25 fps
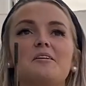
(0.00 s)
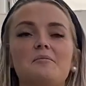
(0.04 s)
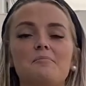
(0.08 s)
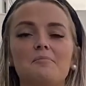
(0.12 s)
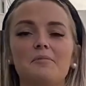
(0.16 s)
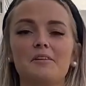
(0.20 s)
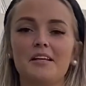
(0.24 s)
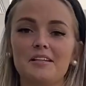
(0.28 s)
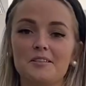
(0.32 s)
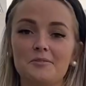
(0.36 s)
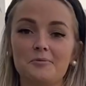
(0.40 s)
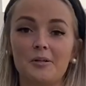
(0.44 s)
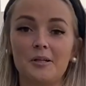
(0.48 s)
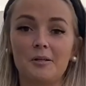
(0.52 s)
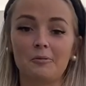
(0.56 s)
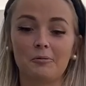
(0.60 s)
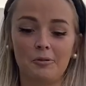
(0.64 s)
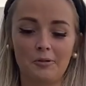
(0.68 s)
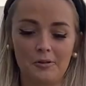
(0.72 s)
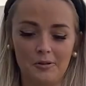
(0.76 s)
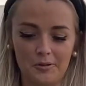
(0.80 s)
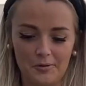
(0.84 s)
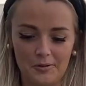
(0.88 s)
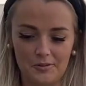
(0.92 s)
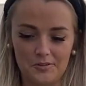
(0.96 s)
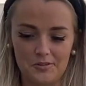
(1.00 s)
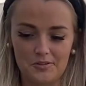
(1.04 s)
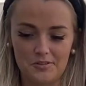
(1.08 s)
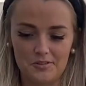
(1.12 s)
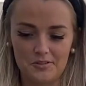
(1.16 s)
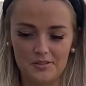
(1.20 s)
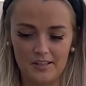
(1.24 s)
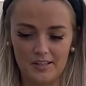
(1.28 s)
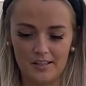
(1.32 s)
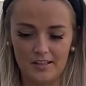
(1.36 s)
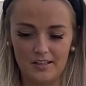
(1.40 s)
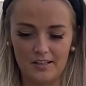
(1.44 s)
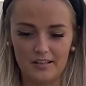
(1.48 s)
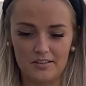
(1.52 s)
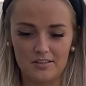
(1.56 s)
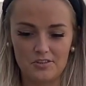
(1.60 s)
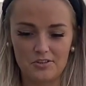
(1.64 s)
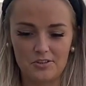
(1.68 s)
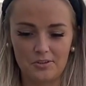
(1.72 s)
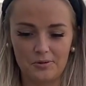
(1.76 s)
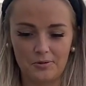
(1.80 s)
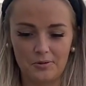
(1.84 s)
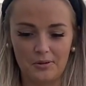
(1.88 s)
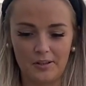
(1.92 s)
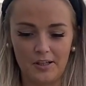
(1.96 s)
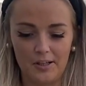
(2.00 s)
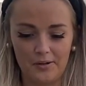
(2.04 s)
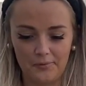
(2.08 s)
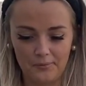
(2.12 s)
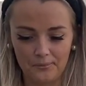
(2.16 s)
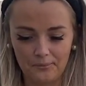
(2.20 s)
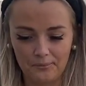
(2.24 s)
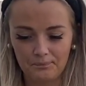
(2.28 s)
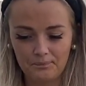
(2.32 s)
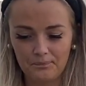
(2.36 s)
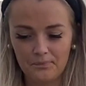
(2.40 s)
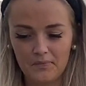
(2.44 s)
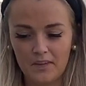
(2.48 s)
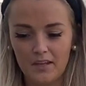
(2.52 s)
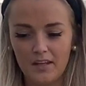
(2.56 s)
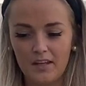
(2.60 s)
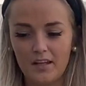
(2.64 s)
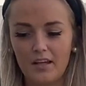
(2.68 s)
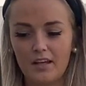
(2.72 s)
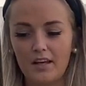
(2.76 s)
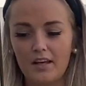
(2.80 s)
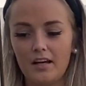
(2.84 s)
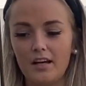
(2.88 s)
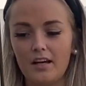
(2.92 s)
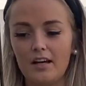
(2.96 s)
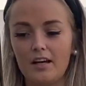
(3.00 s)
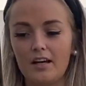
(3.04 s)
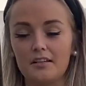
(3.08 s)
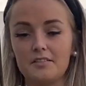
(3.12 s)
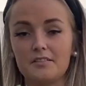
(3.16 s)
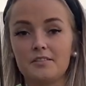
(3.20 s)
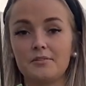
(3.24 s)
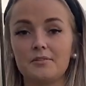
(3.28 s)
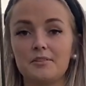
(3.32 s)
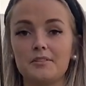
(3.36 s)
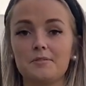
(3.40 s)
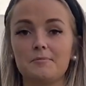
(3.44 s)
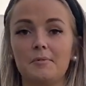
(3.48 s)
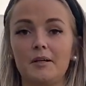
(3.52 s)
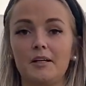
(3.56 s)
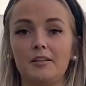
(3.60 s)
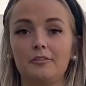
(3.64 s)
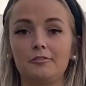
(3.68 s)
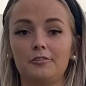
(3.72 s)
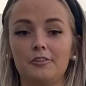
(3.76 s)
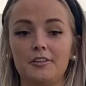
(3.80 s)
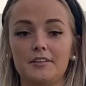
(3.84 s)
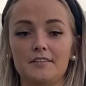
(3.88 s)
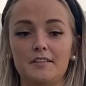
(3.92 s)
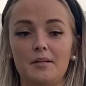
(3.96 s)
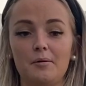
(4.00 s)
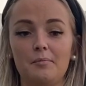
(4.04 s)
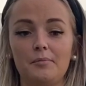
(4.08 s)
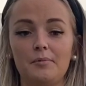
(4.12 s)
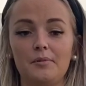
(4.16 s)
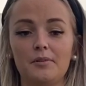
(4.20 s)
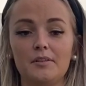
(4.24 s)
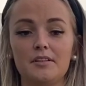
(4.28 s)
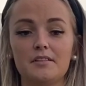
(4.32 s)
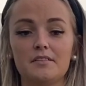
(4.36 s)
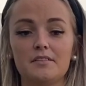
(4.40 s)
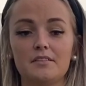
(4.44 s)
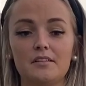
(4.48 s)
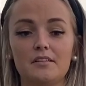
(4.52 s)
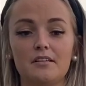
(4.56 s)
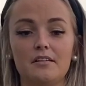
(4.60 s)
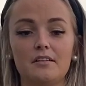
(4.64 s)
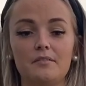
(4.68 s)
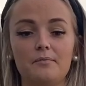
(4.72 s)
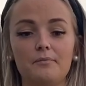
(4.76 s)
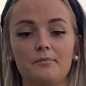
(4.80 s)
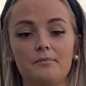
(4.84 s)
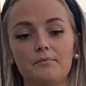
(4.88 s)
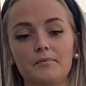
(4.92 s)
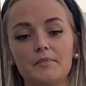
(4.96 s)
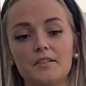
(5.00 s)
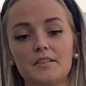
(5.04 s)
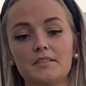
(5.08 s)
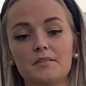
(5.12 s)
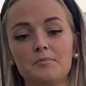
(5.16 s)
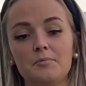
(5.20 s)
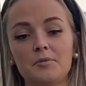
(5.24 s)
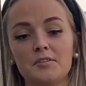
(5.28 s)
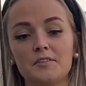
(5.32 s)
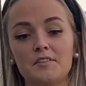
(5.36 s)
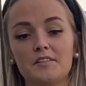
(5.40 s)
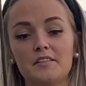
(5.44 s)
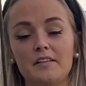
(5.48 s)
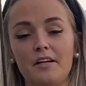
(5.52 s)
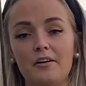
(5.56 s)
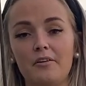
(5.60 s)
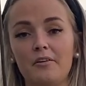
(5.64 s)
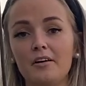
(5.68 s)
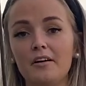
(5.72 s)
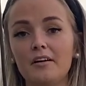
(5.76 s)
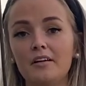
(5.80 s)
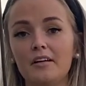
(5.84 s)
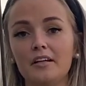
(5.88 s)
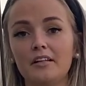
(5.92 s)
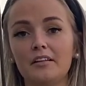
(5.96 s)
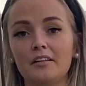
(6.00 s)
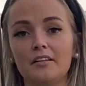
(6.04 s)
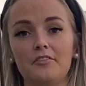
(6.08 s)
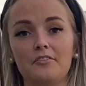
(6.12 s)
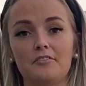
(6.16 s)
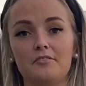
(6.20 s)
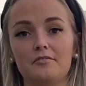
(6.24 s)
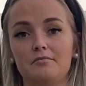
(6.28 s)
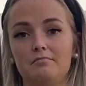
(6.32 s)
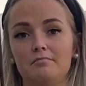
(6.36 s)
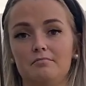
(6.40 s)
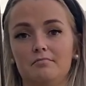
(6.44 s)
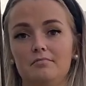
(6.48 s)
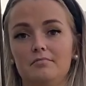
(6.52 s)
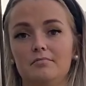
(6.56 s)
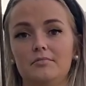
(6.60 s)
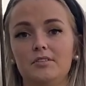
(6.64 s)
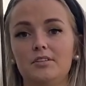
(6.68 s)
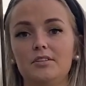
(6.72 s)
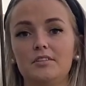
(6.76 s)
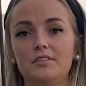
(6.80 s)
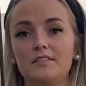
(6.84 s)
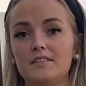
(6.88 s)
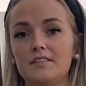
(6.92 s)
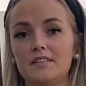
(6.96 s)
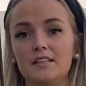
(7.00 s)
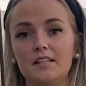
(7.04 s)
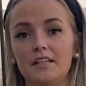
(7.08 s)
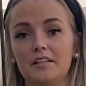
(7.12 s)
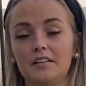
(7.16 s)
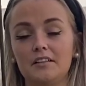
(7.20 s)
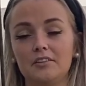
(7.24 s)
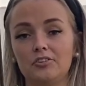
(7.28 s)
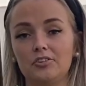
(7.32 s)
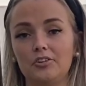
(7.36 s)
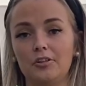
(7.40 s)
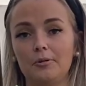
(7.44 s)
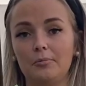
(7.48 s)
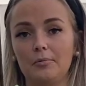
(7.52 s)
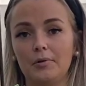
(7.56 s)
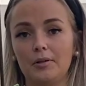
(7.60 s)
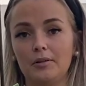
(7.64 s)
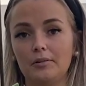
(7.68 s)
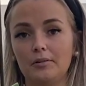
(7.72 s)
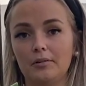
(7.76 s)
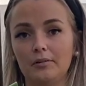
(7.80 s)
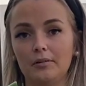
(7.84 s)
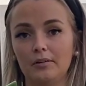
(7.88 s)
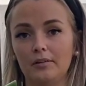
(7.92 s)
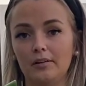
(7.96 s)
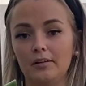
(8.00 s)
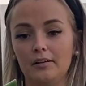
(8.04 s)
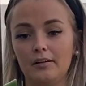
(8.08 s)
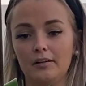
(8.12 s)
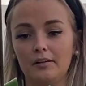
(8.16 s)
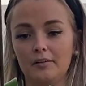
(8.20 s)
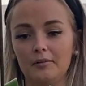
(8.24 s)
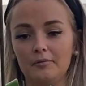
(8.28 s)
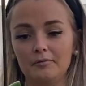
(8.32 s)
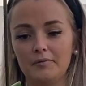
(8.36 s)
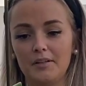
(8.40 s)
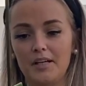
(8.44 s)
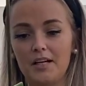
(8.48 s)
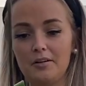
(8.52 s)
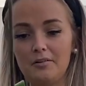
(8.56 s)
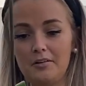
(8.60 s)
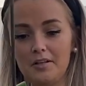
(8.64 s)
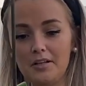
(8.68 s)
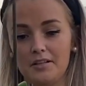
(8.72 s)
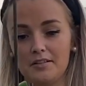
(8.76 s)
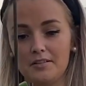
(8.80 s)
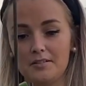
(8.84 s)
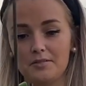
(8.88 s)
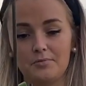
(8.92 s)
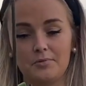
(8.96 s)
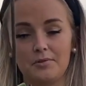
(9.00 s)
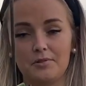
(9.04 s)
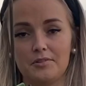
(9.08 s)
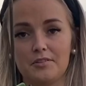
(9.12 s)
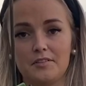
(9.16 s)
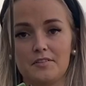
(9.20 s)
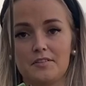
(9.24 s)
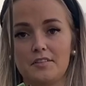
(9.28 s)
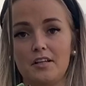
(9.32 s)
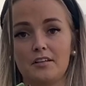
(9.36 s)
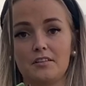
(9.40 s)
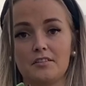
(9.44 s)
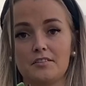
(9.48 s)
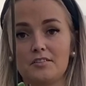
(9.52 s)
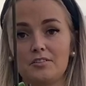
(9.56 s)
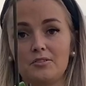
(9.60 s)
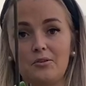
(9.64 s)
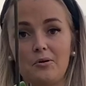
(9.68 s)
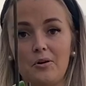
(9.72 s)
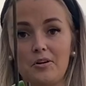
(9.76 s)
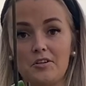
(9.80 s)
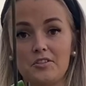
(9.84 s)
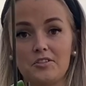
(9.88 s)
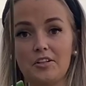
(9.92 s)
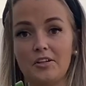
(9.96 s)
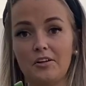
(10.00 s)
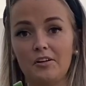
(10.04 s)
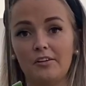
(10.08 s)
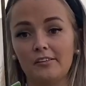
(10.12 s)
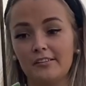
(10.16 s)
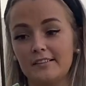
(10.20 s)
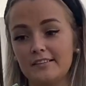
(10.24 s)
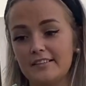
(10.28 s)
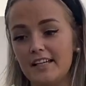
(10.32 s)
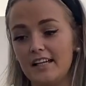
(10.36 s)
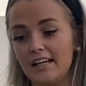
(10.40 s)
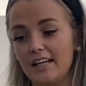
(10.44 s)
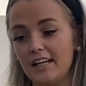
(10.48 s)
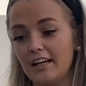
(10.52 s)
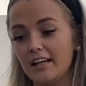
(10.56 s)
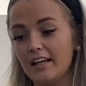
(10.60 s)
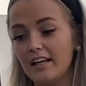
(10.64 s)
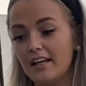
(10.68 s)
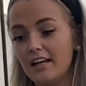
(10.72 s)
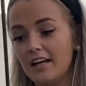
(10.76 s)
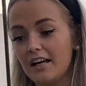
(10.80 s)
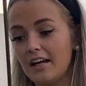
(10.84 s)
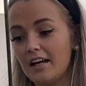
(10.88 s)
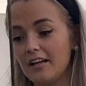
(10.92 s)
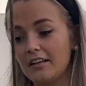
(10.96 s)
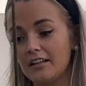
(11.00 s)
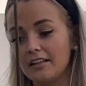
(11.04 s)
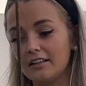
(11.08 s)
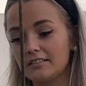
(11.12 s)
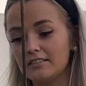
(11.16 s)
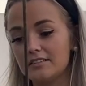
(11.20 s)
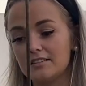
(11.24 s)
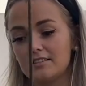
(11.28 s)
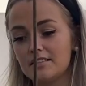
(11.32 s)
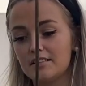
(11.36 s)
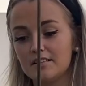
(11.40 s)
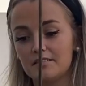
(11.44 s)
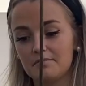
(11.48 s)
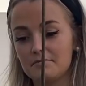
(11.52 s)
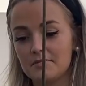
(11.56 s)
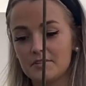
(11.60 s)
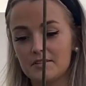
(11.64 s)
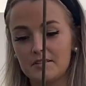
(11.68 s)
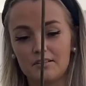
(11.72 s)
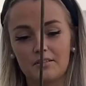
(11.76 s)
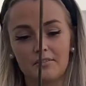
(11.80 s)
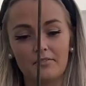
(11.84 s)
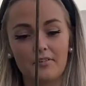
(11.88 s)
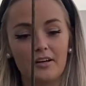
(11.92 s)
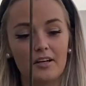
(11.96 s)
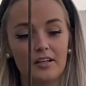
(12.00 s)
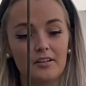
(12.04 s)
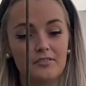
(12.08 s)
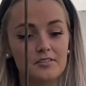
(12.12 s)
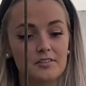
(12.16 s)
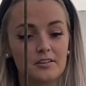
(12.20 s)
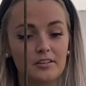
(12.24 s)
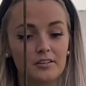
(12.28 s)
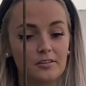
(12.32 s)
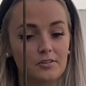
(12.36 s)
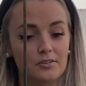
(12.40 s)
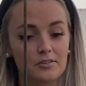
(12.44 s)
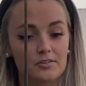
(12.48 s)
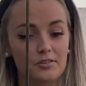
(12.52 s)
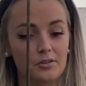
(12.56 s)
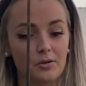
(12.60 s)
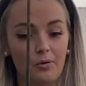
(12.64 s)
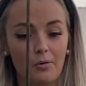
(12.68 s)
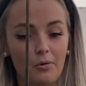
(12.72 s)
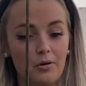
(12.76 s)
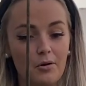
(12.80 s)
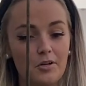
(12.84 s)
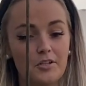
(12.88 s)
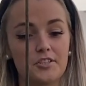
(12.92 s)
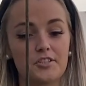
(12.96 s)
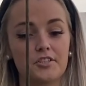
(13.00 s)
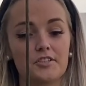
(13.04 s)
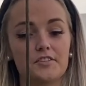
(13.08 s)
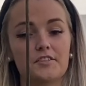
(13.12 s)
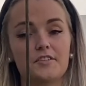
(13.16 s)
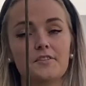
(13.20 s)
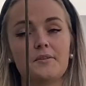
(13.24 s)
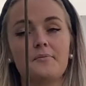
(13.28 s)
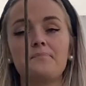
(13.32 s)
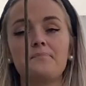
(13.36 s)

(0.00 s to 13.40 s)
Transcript: But that's what I'm going to show you now. So this plant, for example, is a monstera, and you can see it in tropical areas where the sun is scorching all day, and it survives and looks gorgeous.